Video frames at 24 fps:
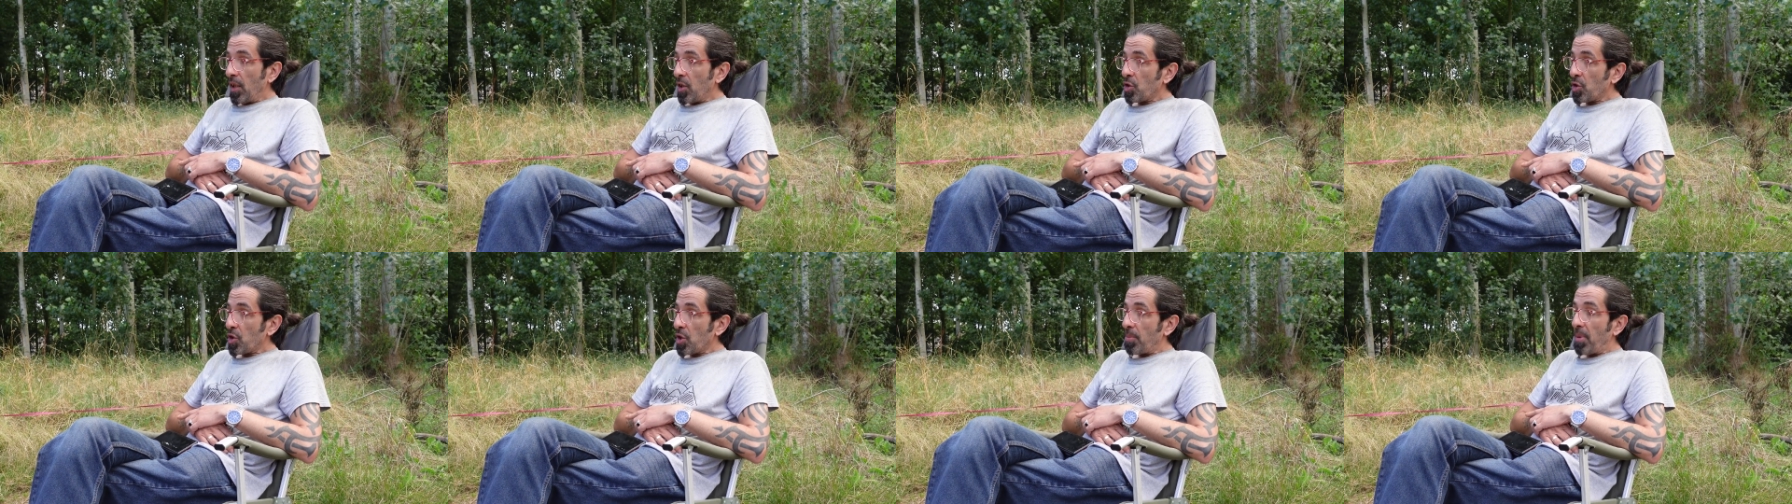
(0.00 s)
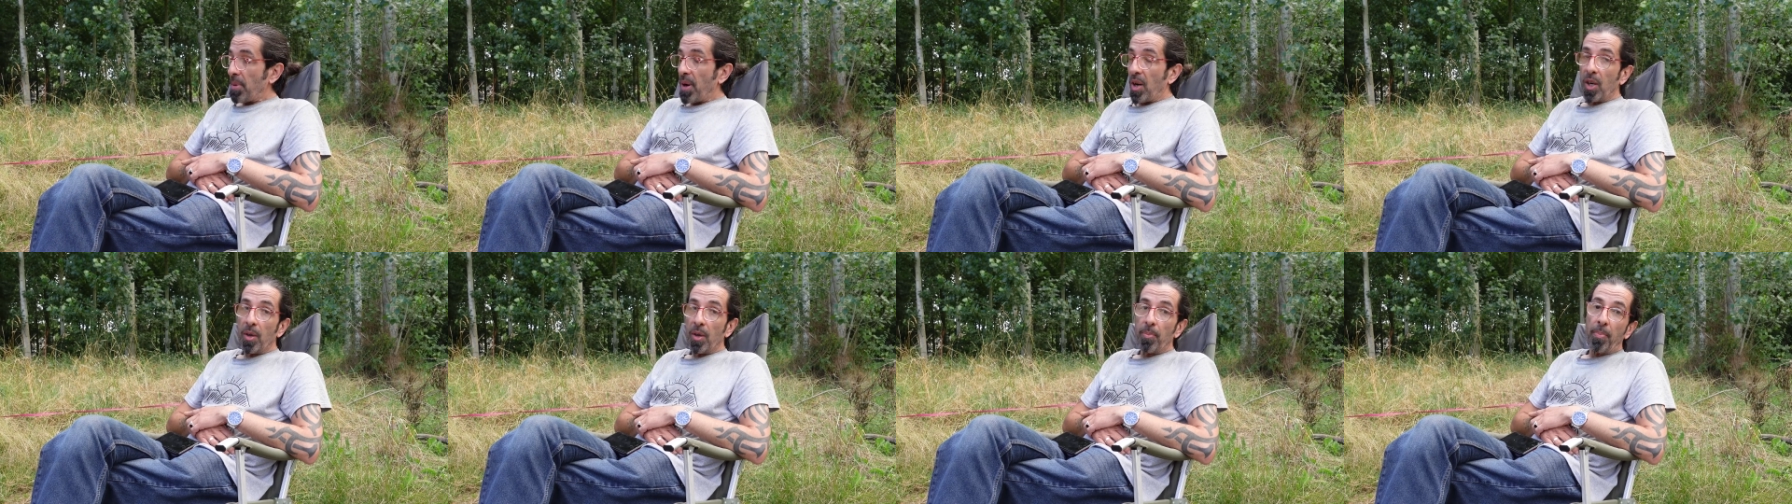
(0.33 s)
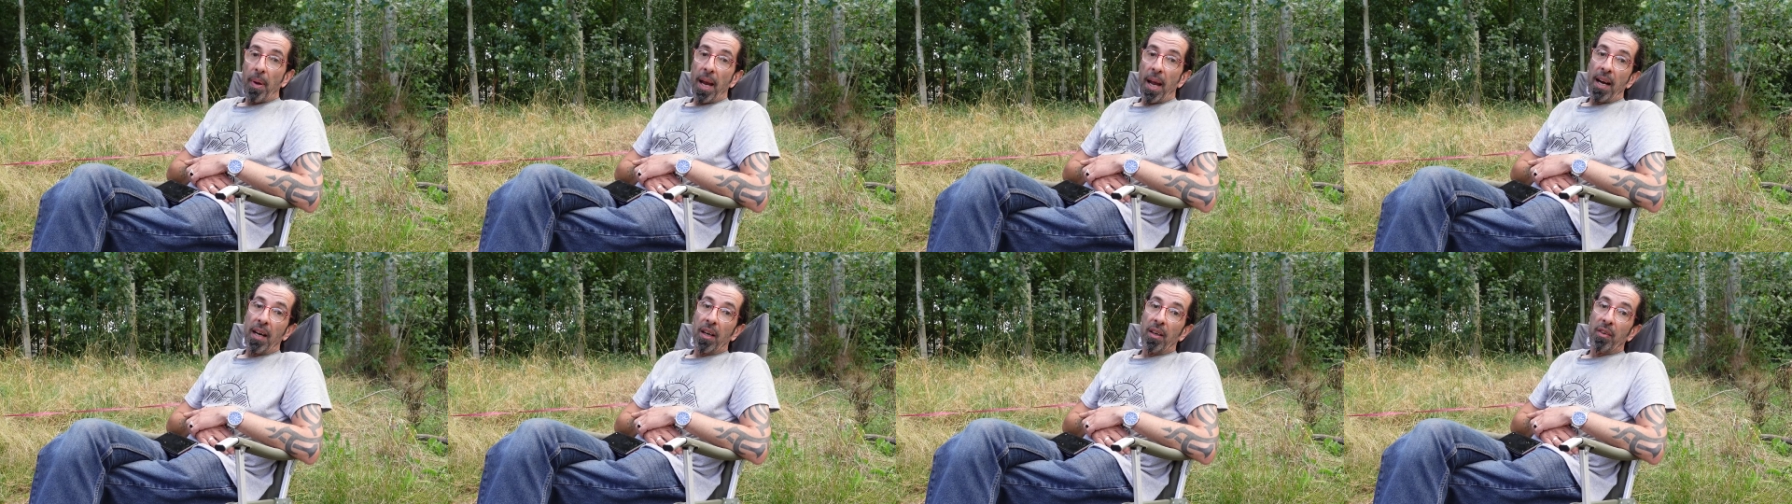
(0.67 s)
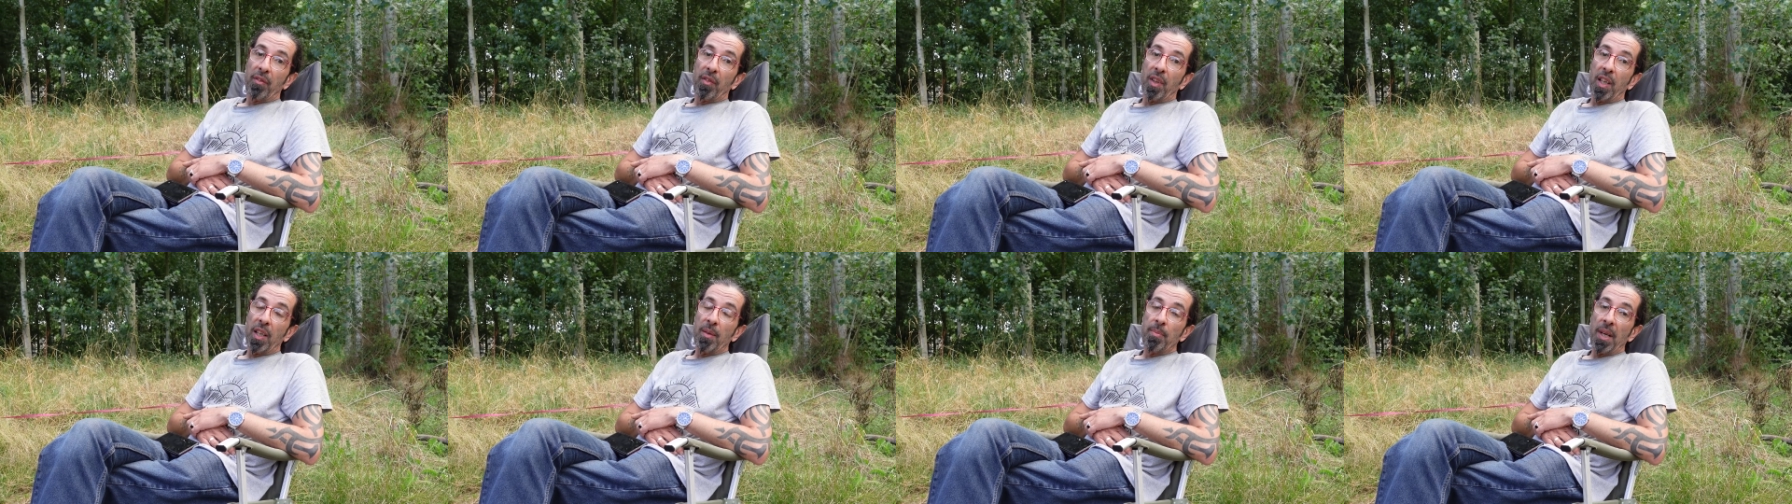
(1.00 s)
So by power
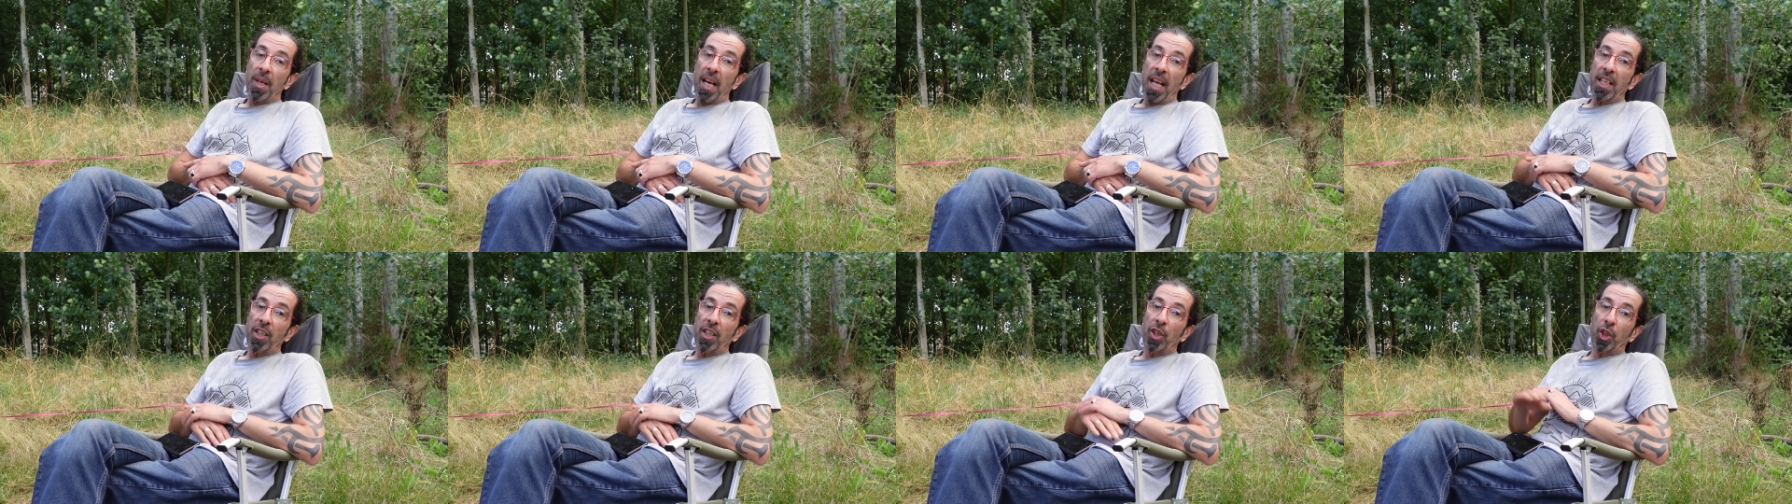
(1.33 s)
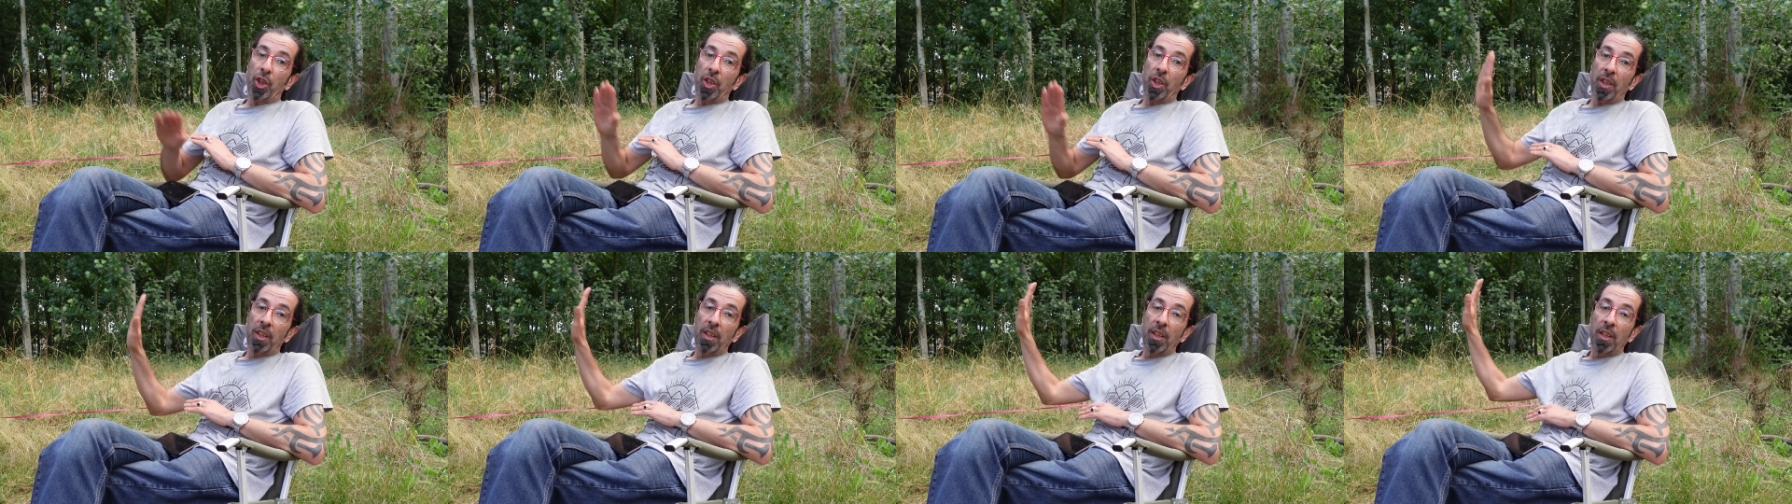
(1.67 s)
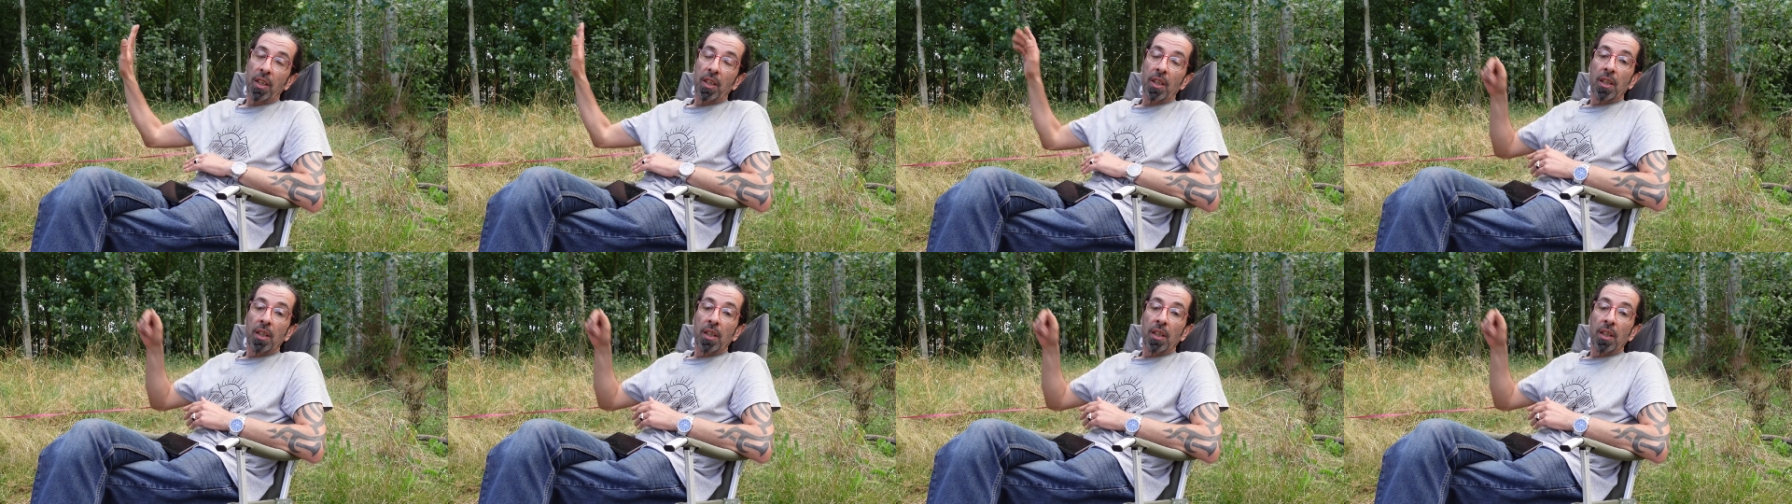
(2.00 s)
of elimination,